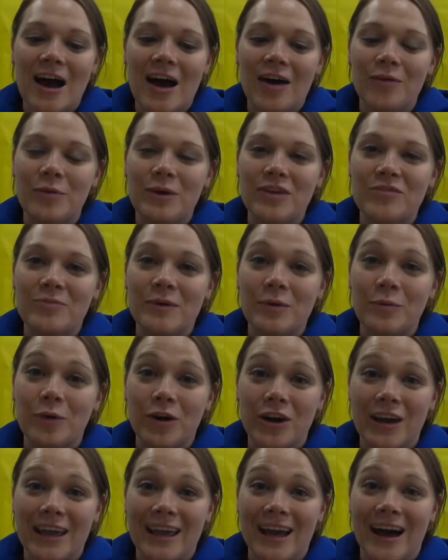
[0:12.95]
We've been
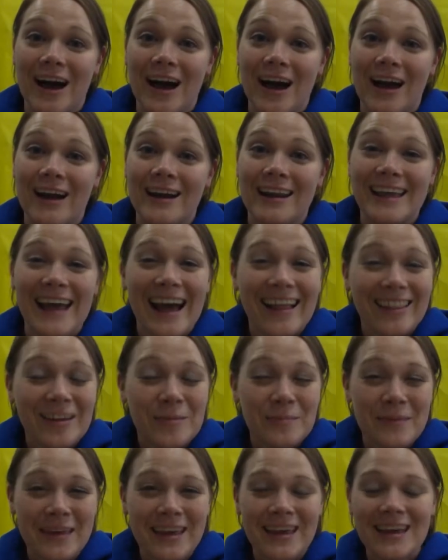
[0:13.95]
working on
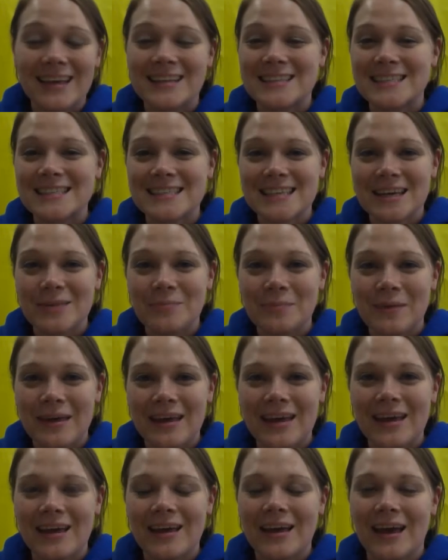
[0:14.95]
galloping and
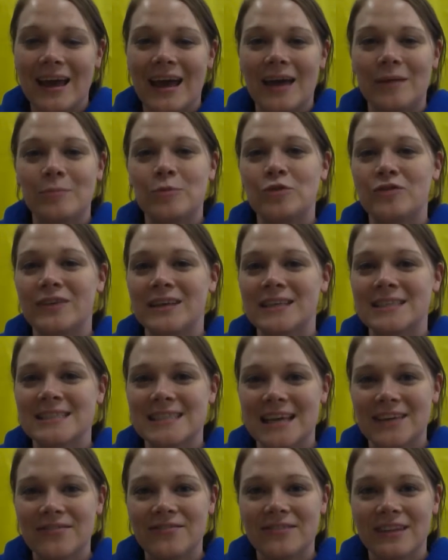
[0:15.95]
skipping and moving
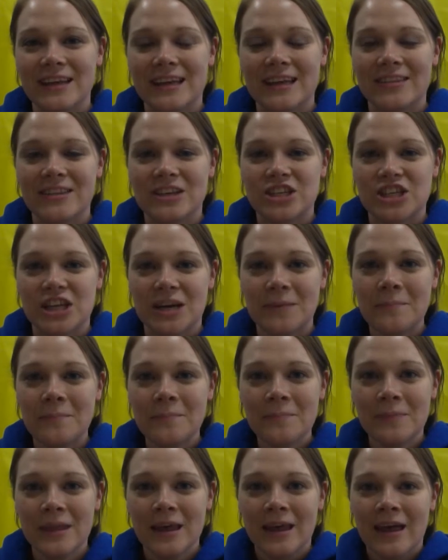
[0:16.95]
safely in the gym,
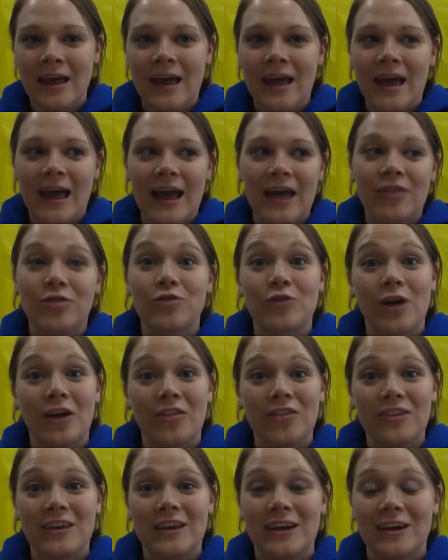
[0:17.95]
and
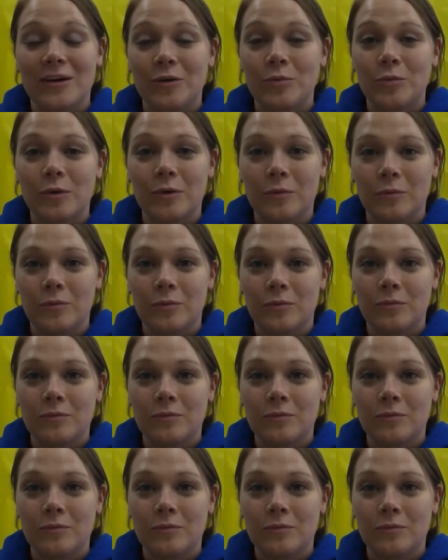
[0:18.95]
throughout the year we'll,